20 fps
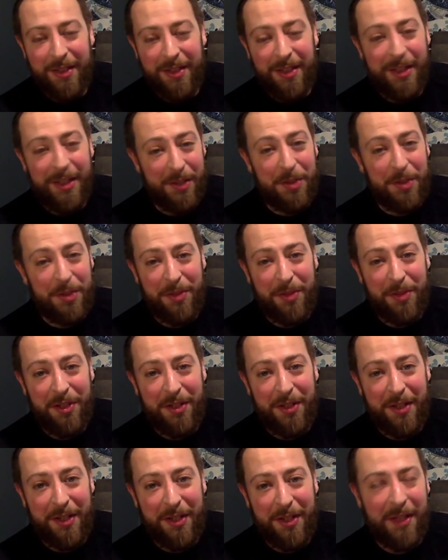He looks pretty
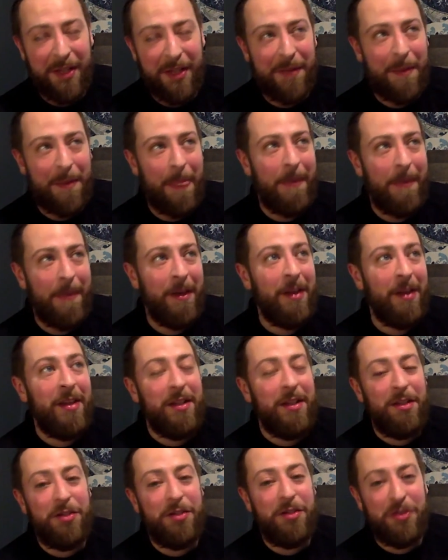good in it.
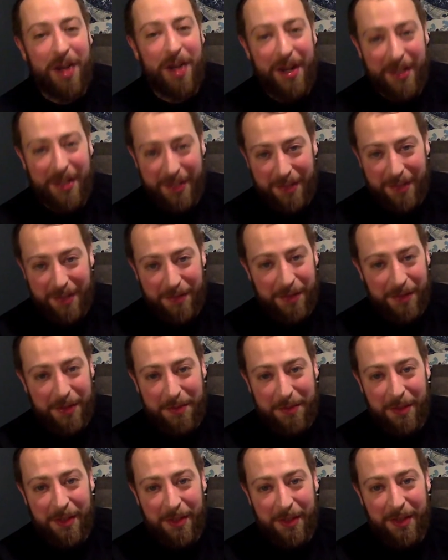He's trying to
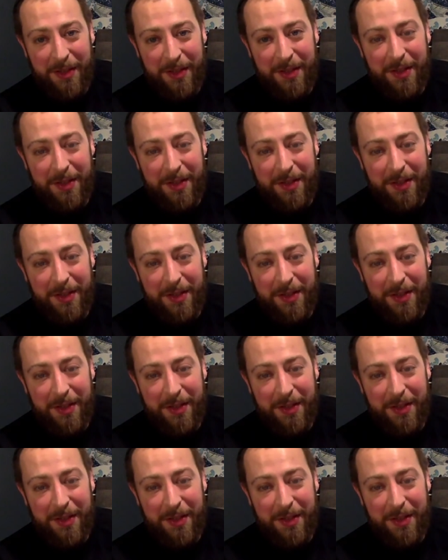convince me